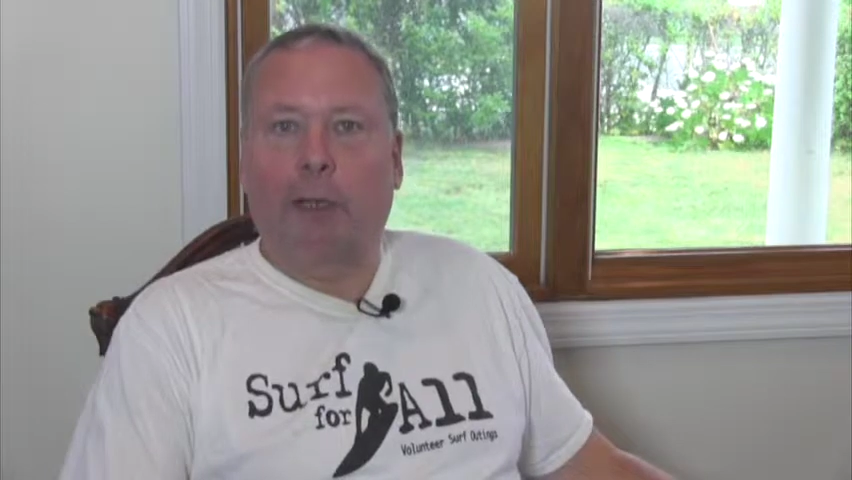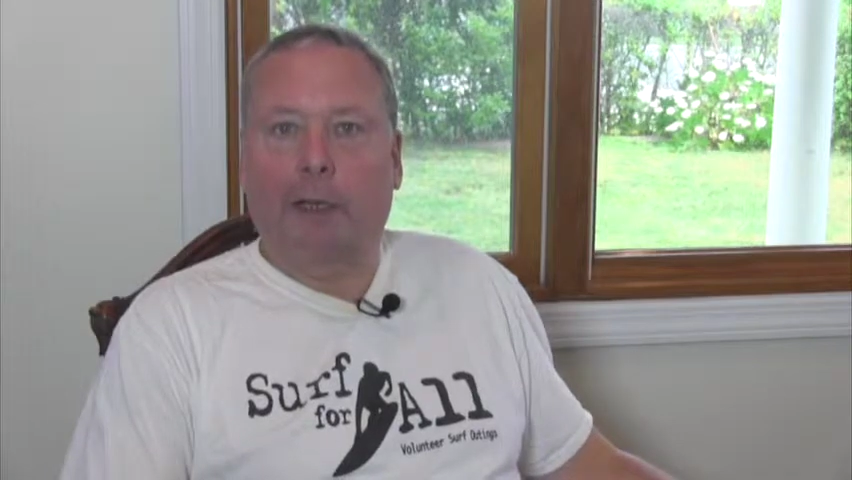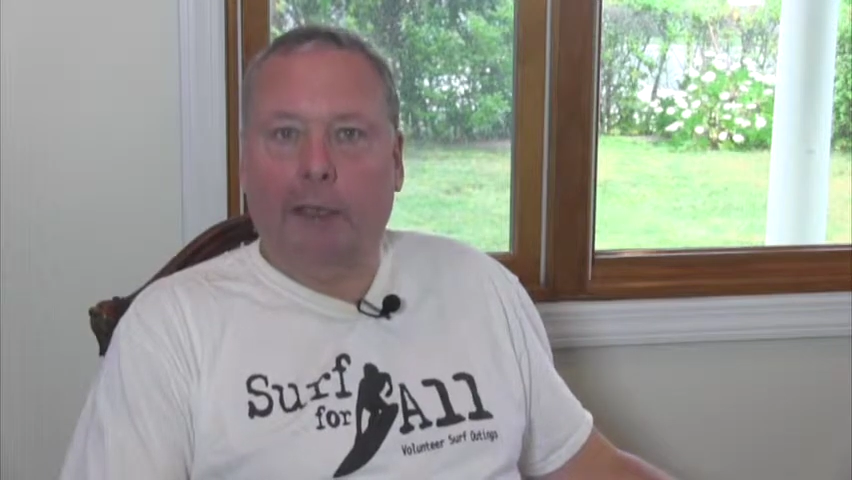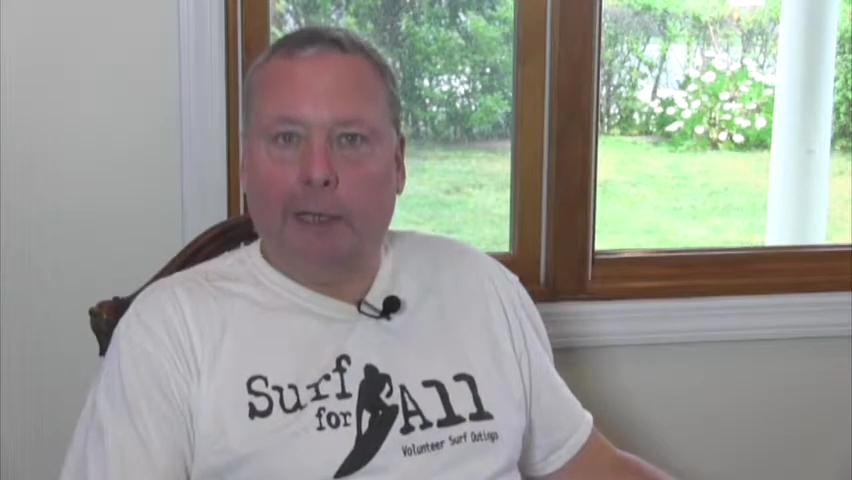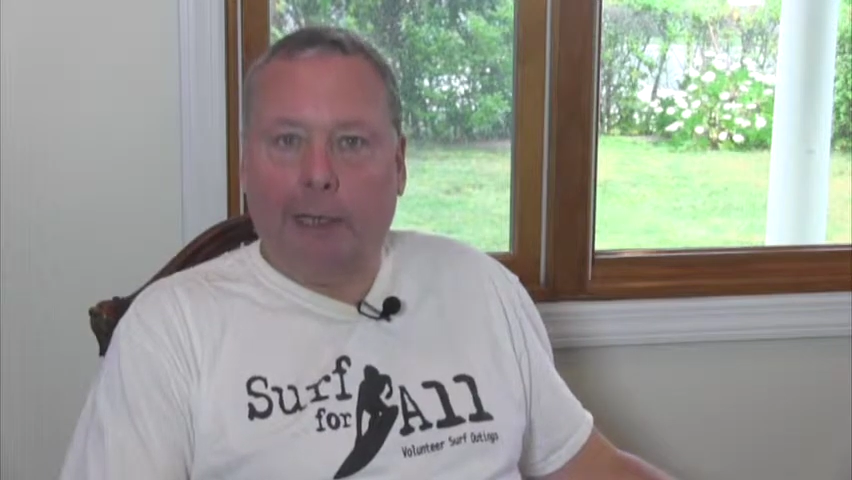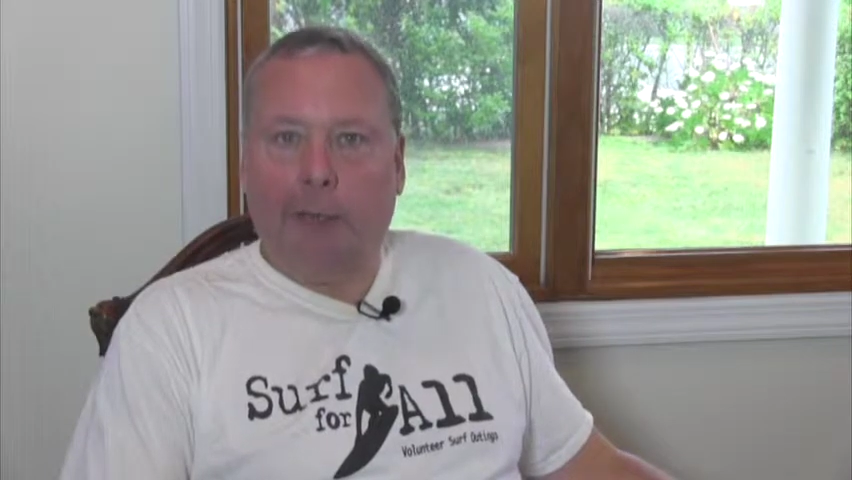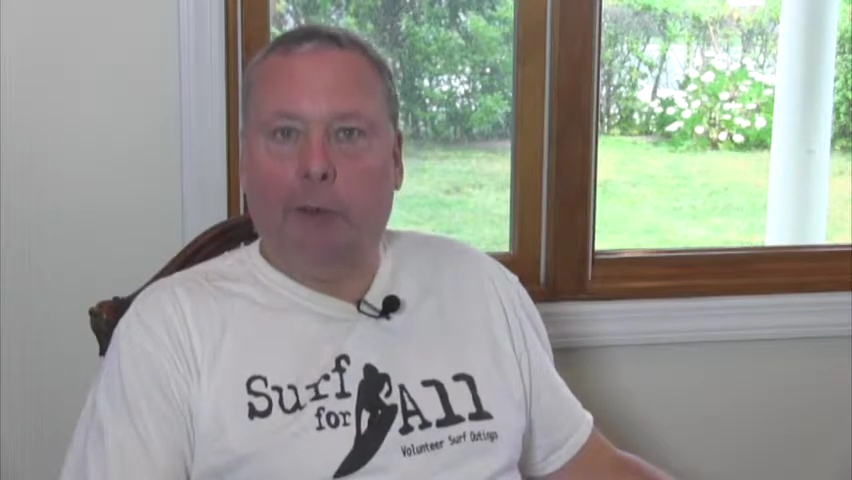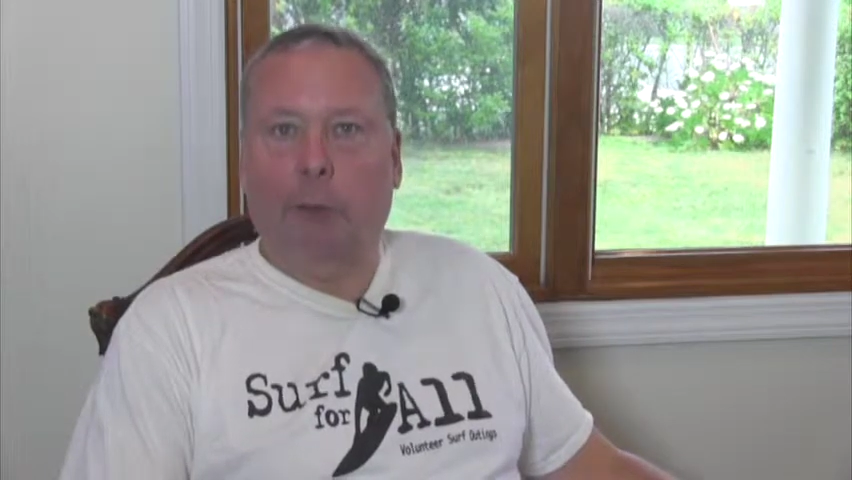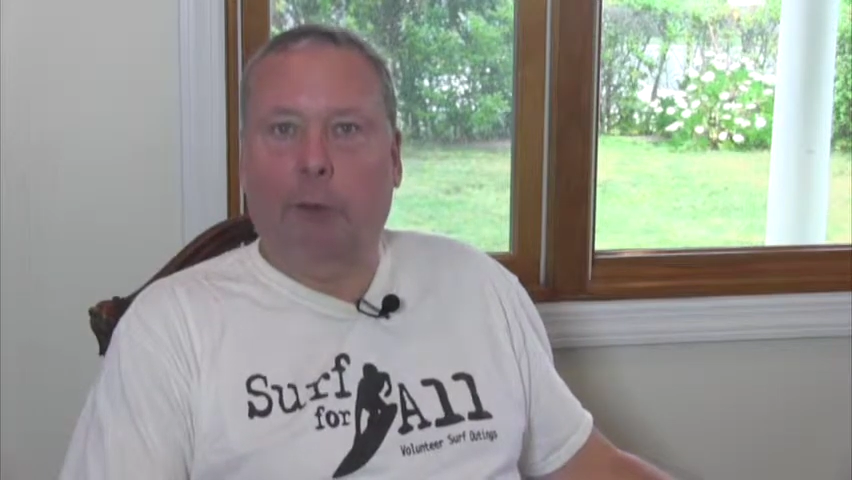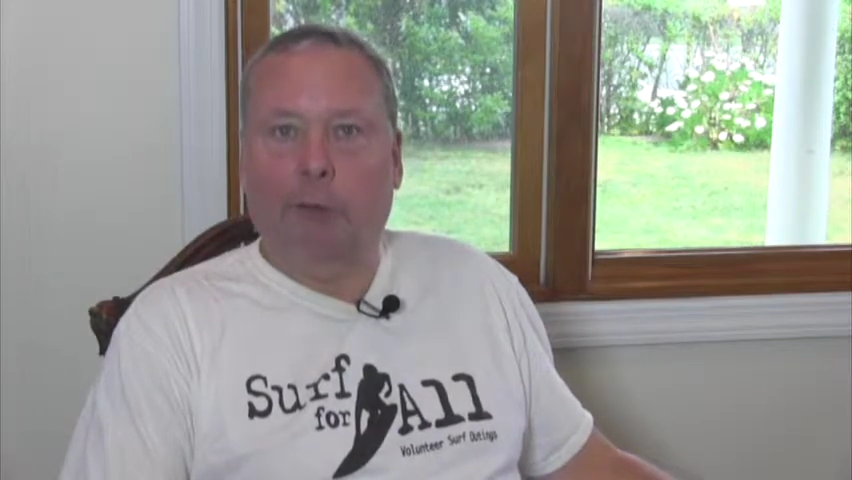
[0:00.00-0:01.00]
and he
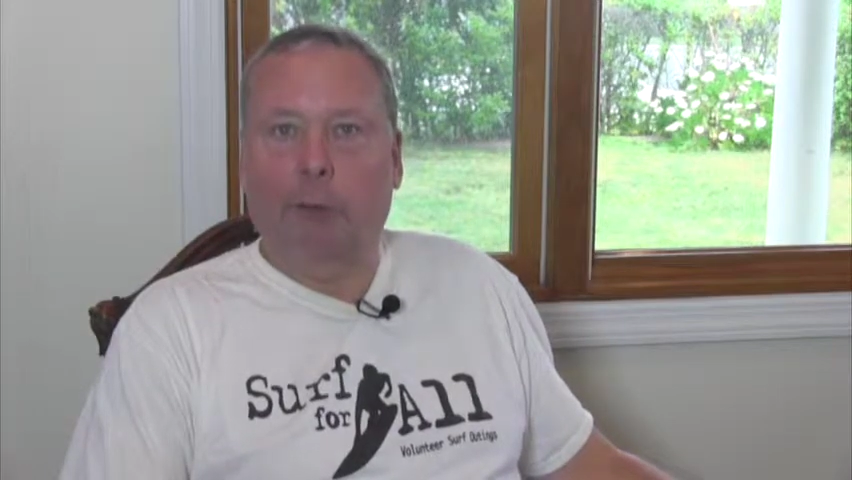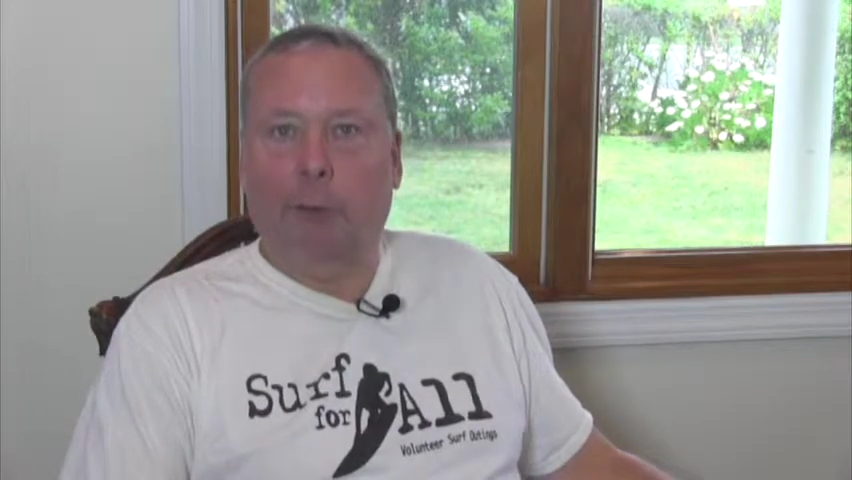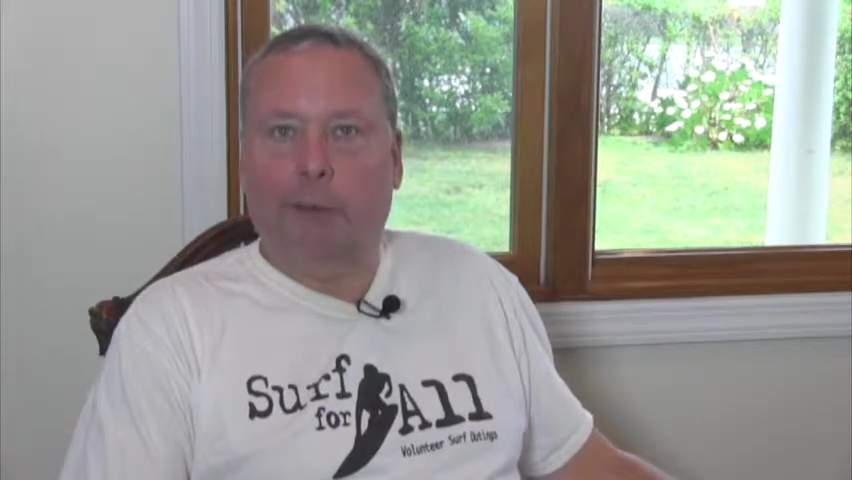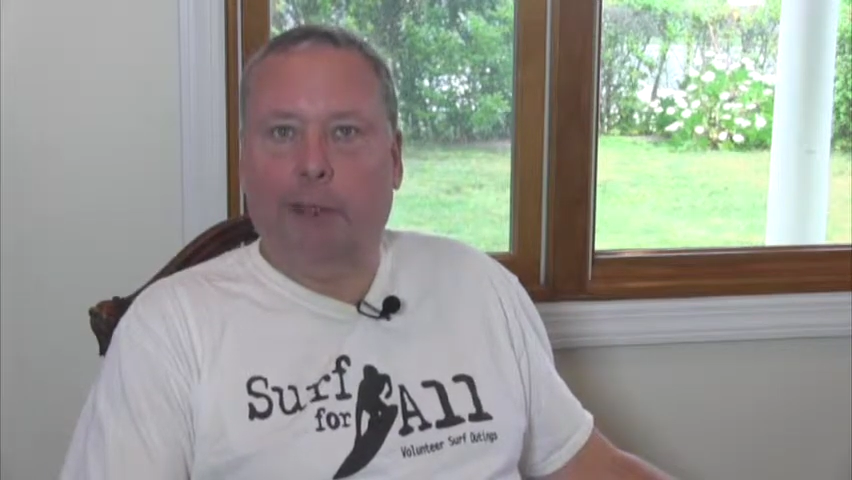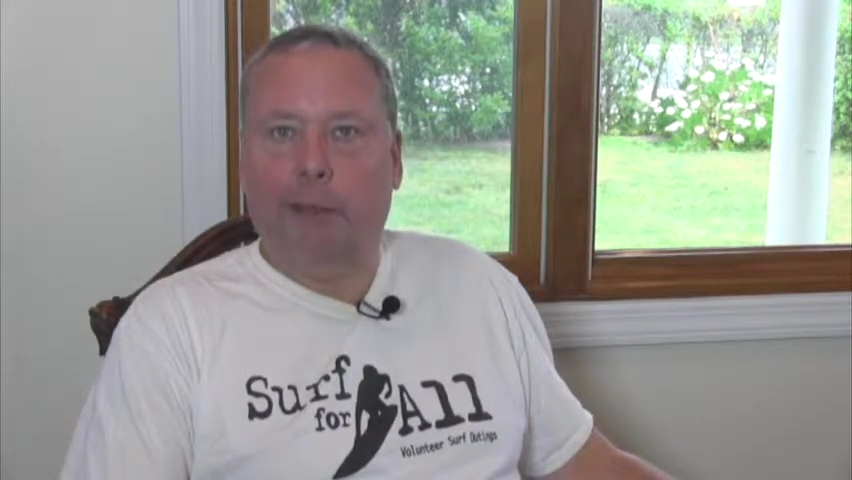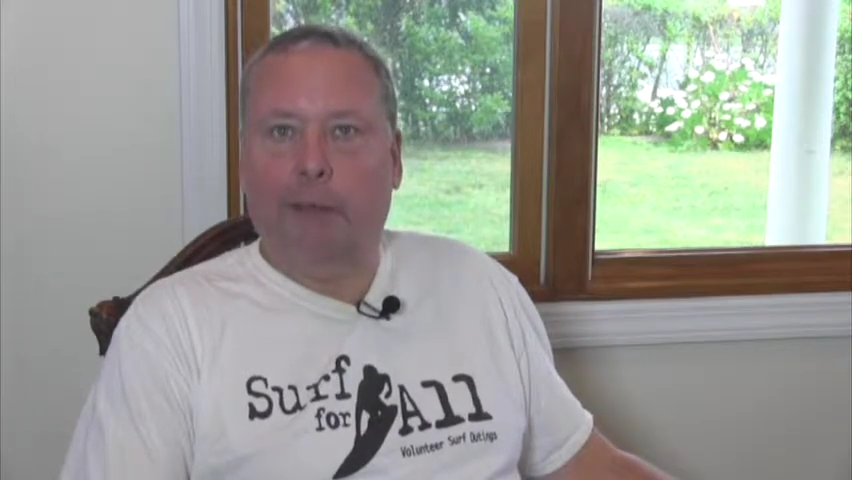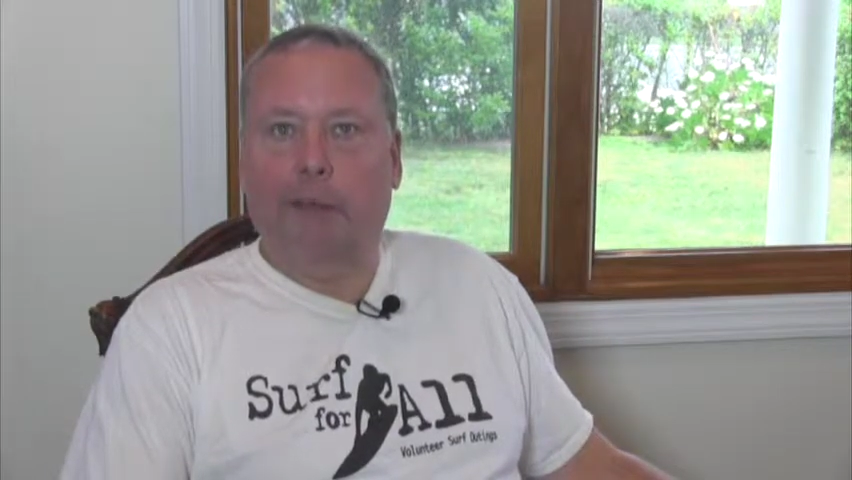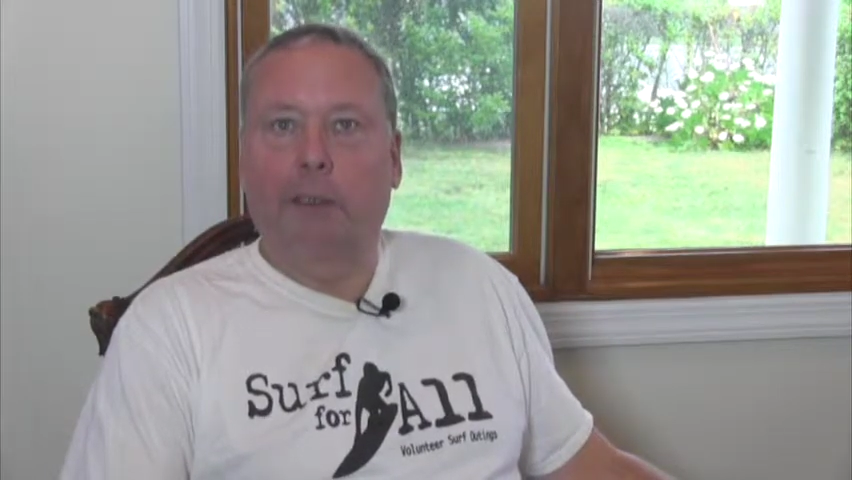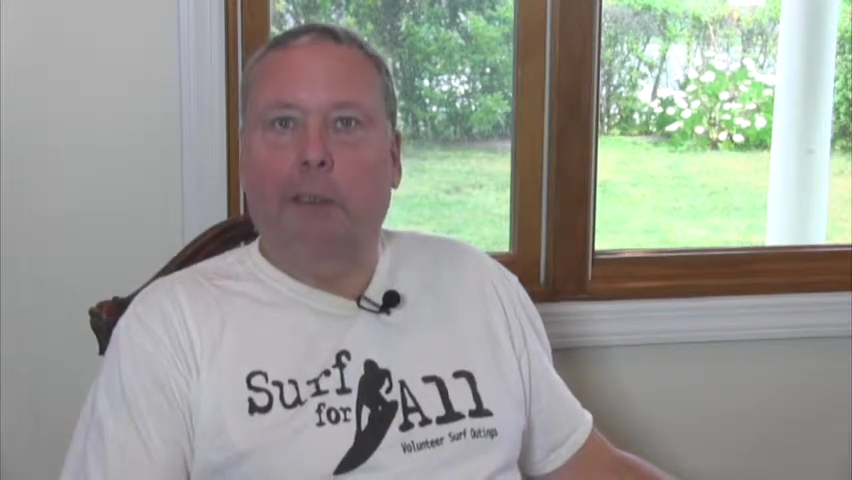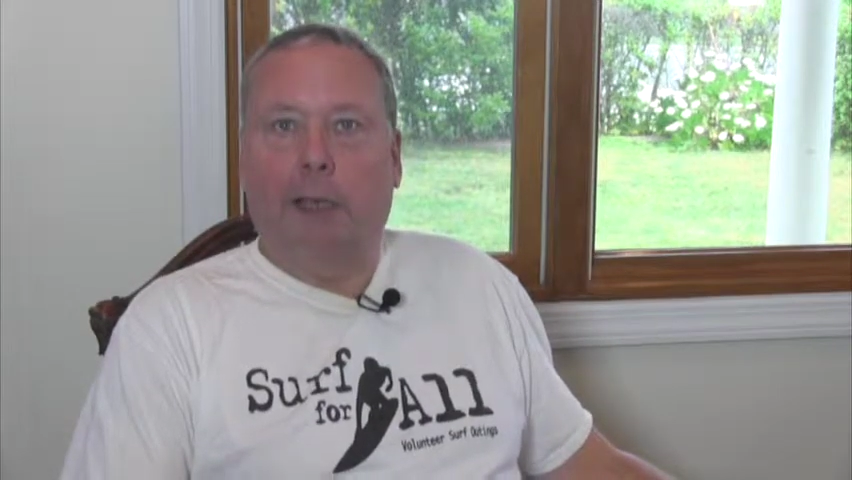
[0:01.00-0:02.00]
could call the superintendent.